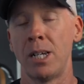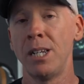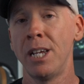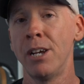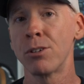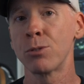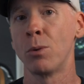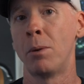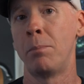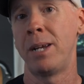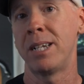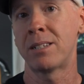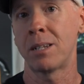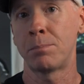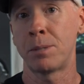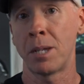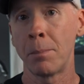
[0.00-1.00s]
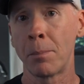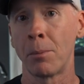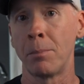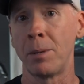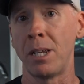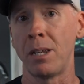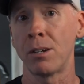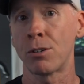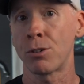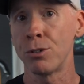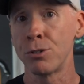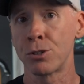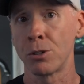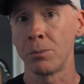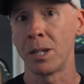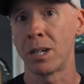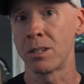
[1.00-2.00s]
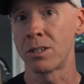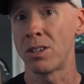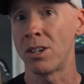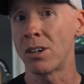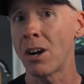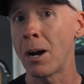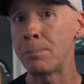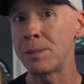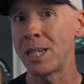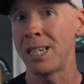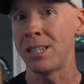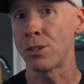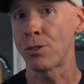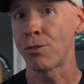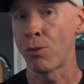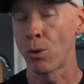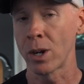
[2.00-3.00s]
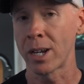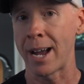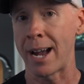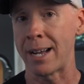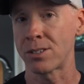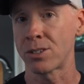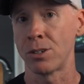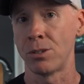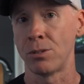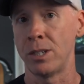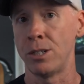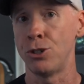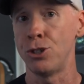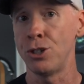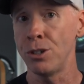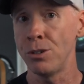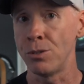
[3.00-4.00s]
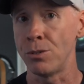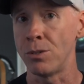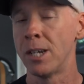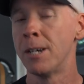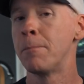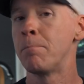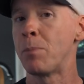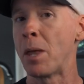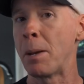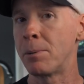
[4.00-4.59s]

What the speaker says: And here's what makes September meeting crucial, because they're updating their forecast. So in June, they